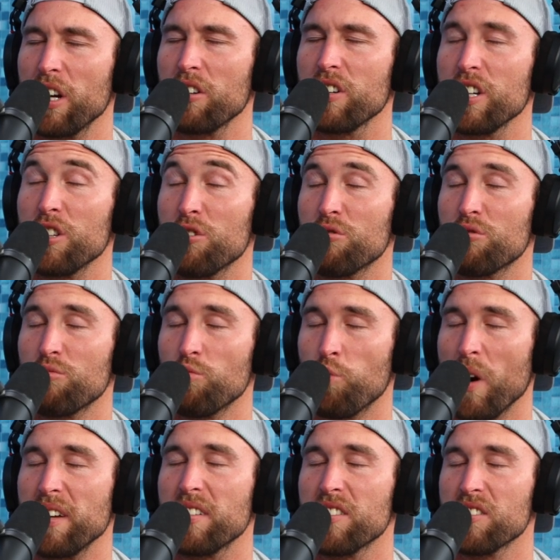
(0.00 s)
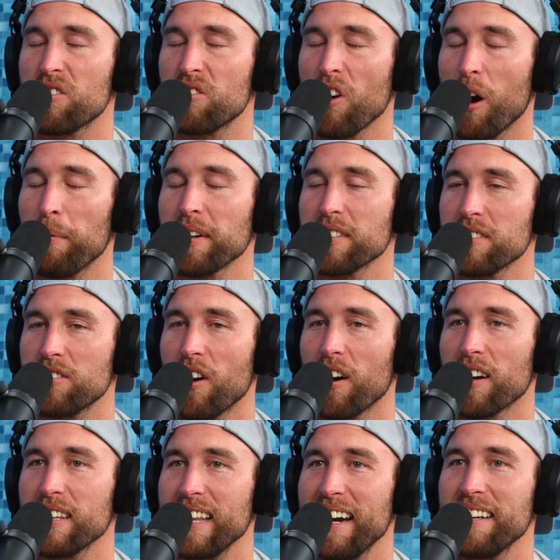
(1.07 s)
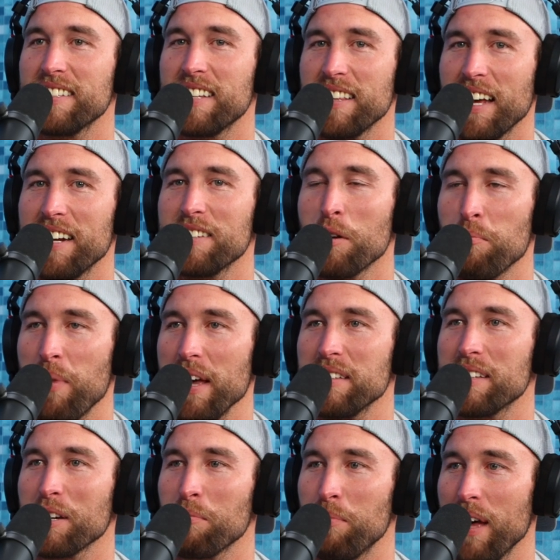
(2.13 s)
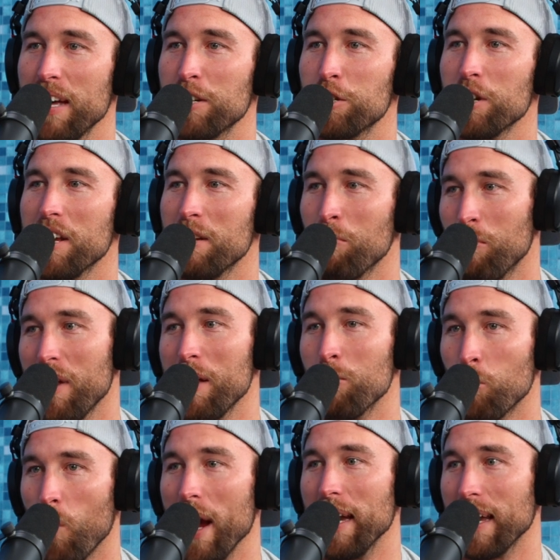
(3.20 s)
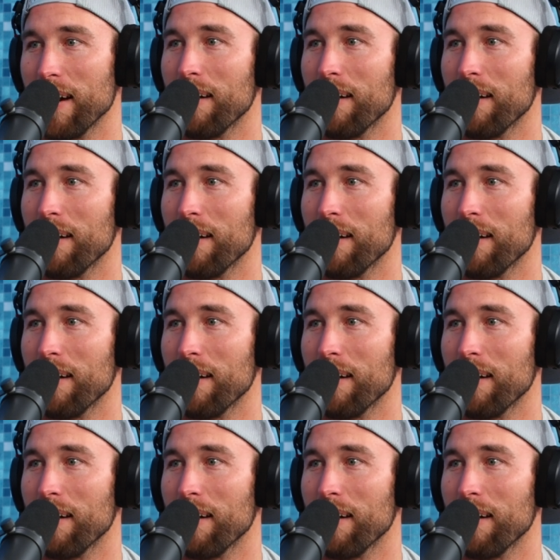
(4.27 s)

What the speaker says: literally went to the Starbucks at Target. That is a basic bitch in waiting.